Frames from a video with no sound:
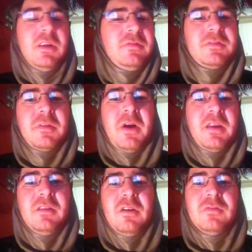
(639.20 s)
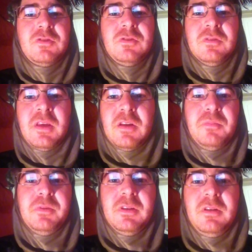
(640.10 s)
And if somebody loves you and they
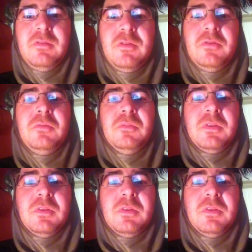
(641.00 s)
don't believe you,